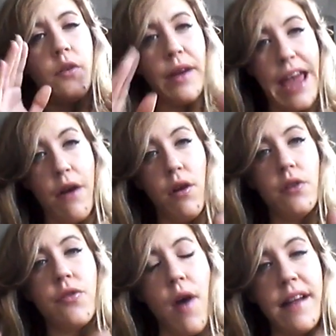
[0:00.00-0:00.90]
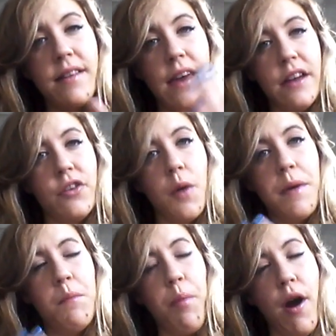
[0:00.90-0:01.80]
do I carry on trying to get a
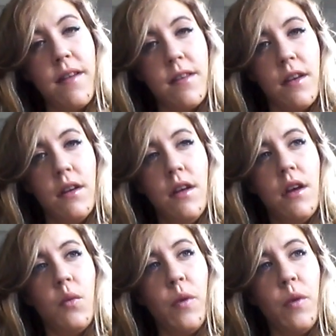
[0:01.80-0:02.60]
job in Brighton,